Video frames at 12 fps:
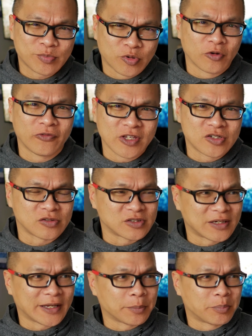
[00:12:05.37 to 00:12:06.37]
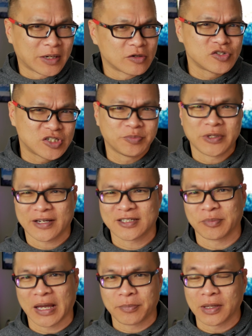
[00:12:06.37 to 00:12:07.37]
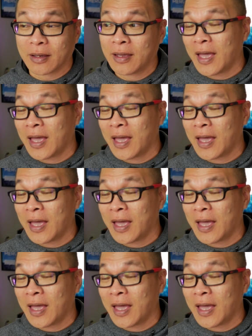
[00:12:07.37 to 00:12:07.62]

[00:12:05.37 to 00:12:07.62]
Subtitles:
pro features like better GPX mapping